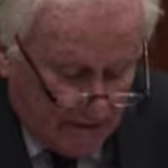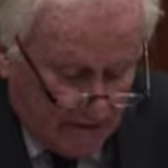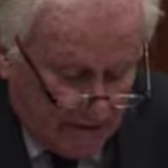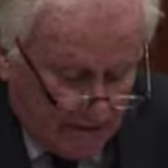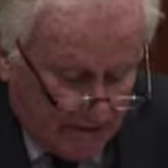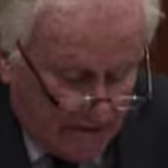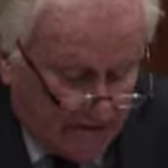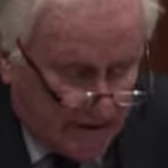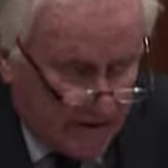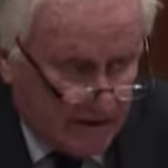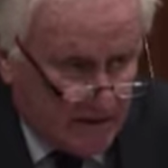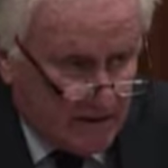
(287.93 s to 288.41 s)

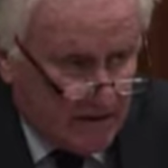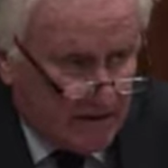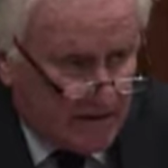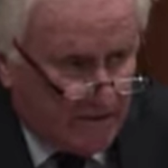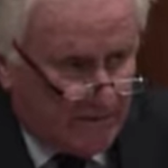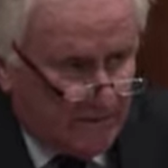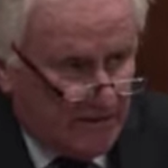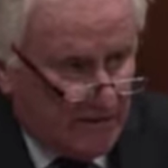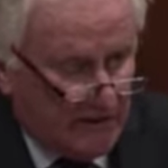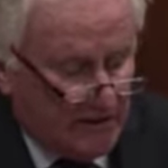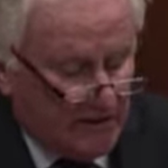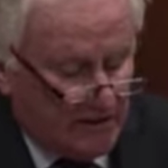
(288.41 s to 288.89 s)
The single
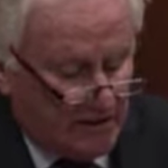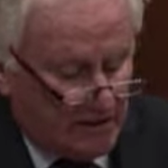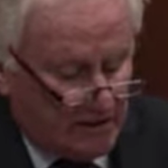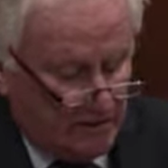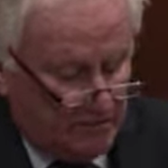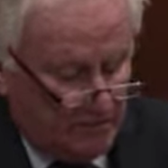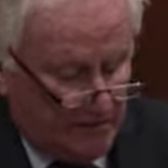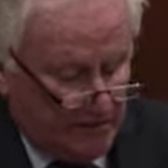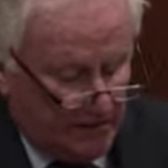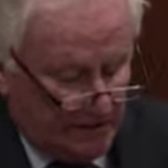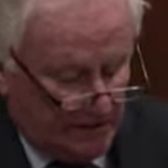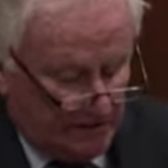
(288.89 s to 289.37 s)
defendant to
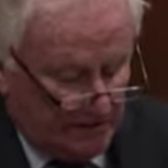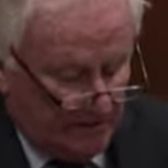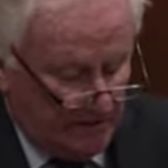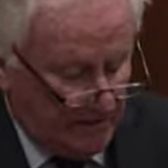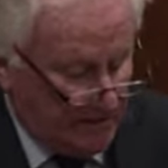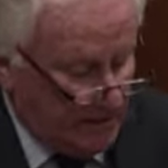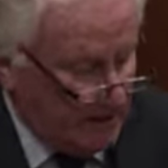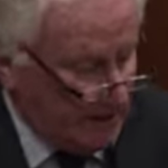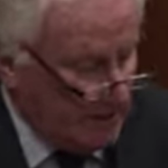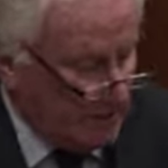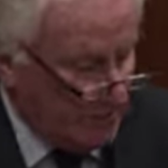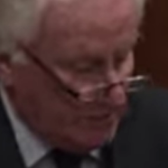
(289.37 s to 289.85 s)
be
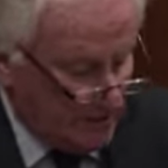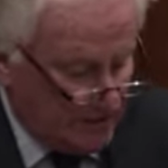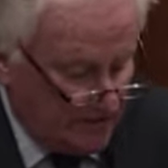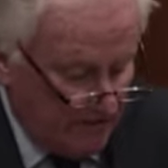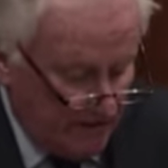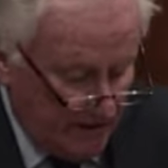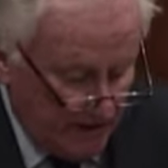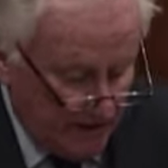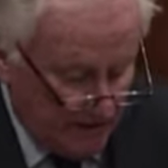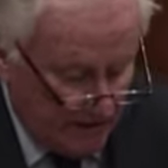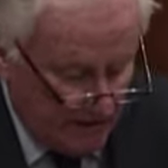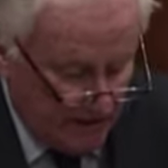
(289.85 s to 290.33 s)
convicted was
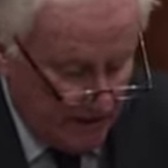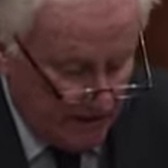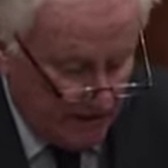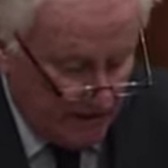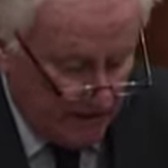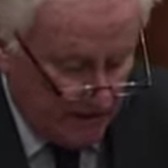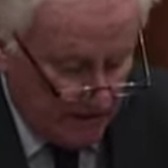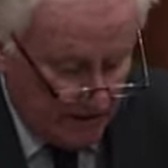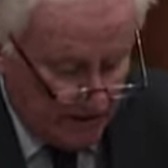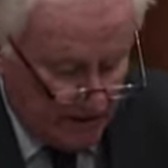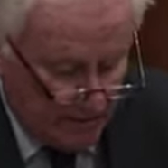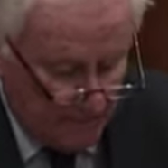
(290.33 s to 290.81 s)
found
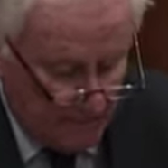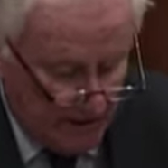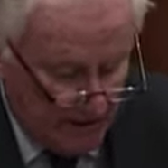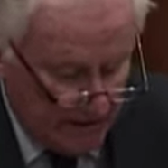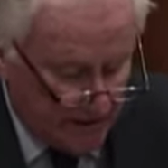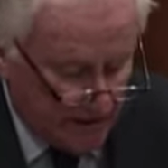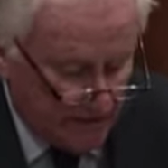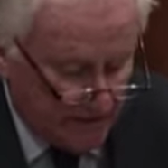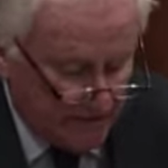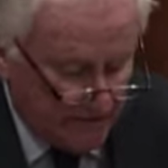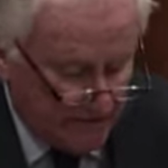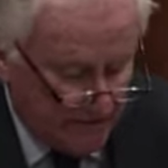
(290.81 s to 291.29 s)
guilty on the
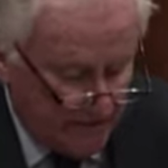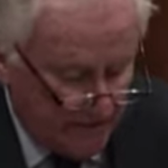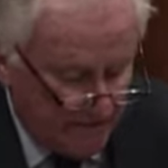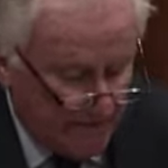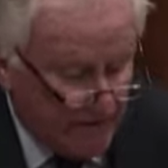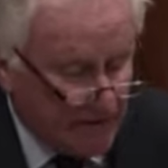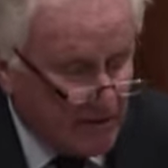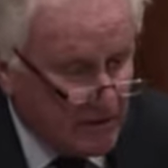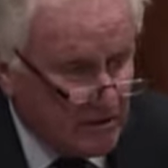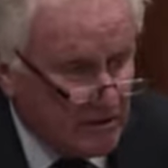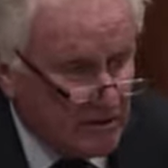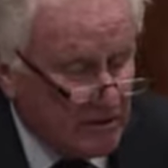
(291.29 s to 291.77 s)
basis of
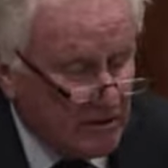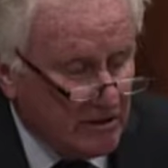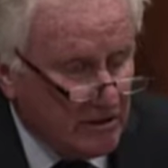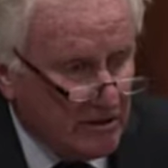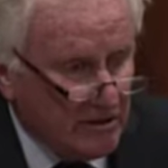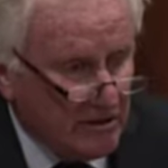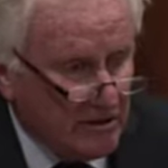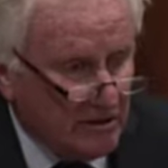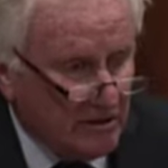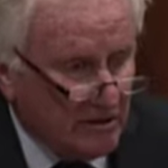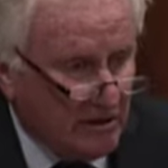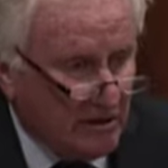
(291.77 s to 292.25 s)
evidence
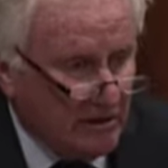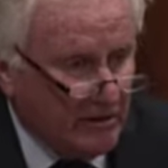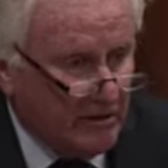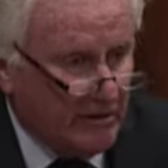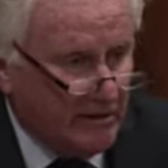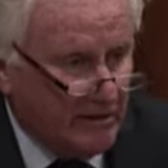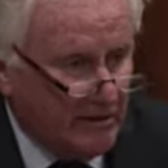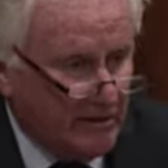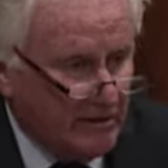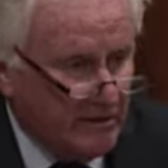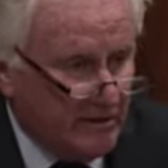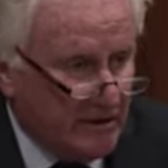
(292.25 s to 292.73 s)

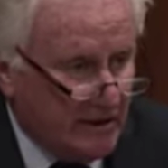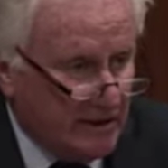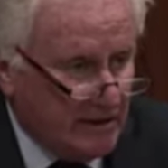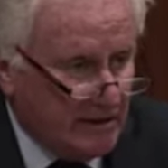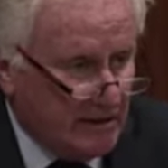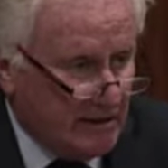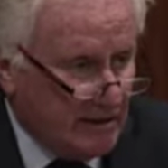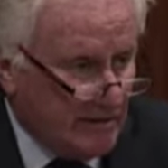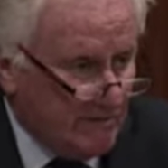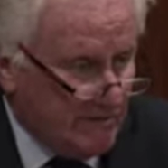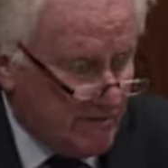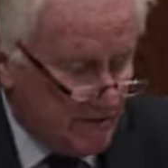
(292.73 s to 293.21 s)
other than
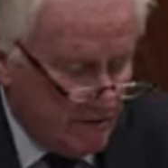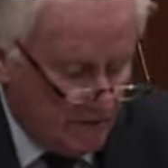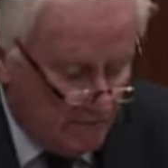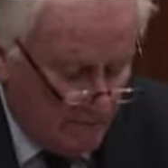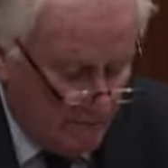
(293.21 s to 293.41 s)
that given